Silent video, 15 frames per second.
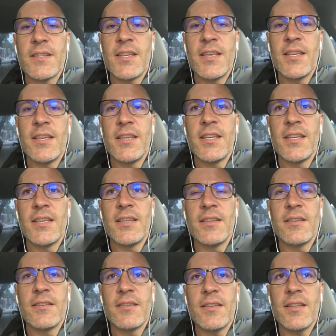
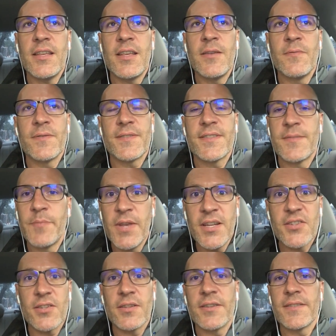He was
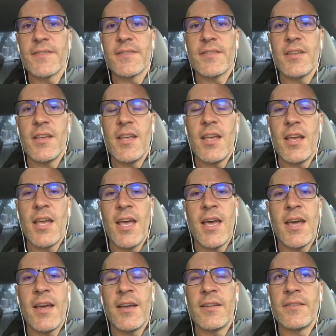speechless,
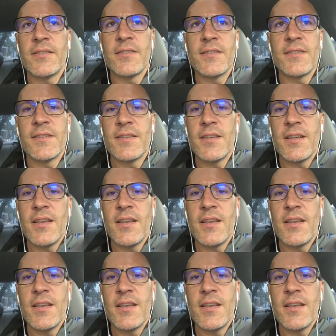and